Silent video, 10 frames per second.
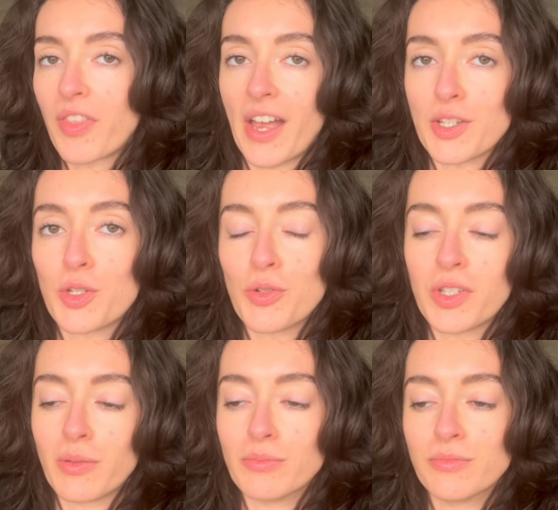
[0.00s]
thanks to
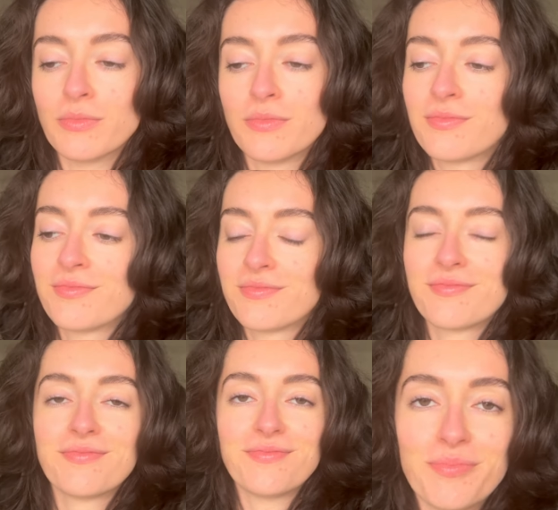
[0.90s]
some
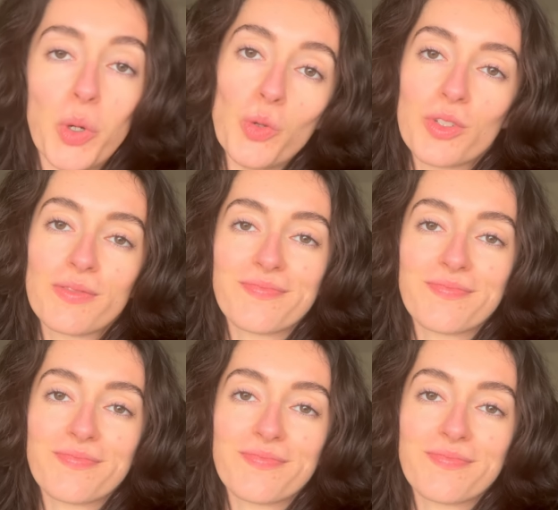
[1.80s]
booze.